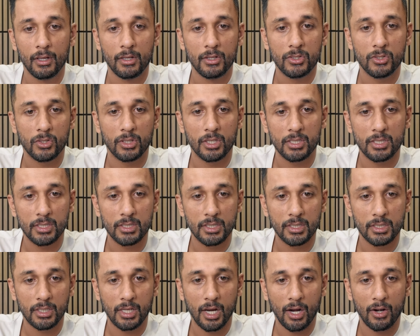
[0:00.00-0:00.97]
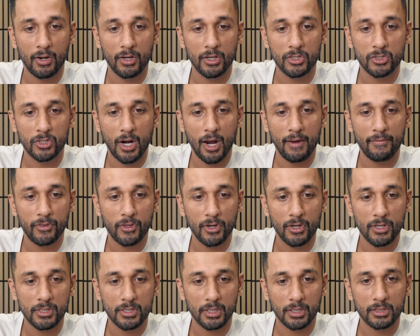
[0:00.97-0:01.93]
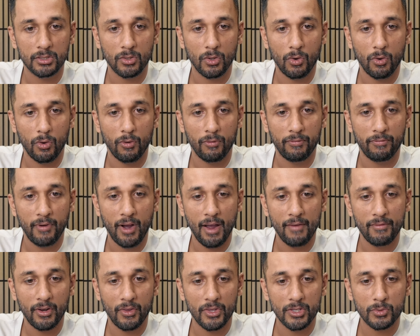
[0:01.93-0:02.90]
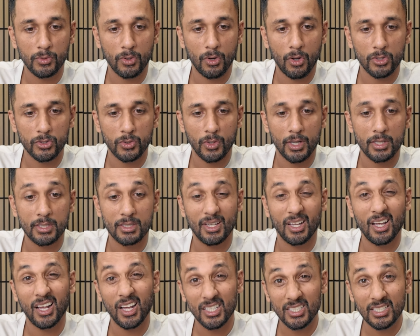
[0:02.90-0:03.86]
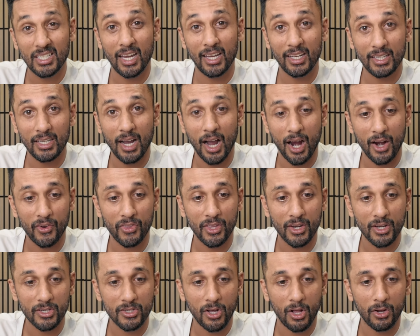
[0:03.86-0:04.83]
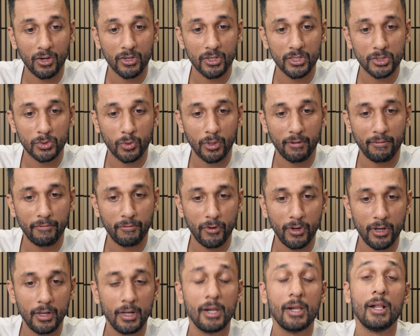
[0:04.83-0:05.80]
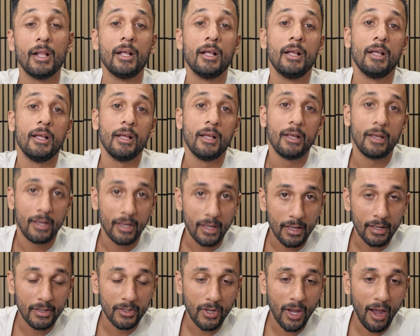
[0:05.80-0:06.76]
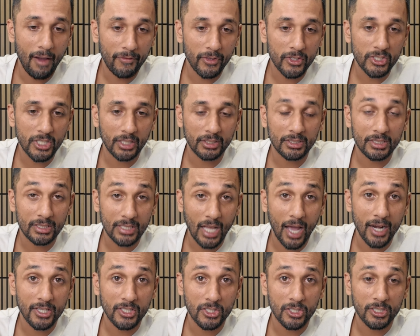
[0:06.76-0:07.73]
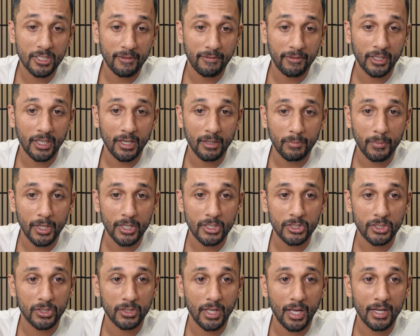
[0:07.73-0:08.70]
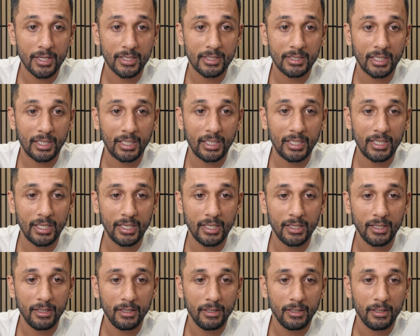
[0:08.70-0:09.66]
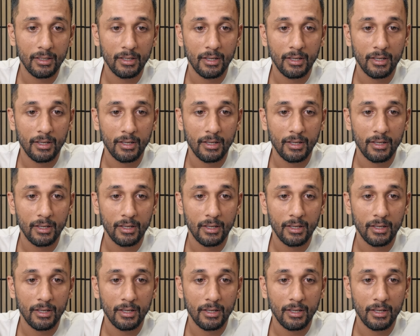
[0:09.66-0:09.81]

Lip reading: So this is in Carrier Drive, 3605. Now this one also has slightly higher than $1 a square foot. You have to check the status certificate, make sure that it's clean.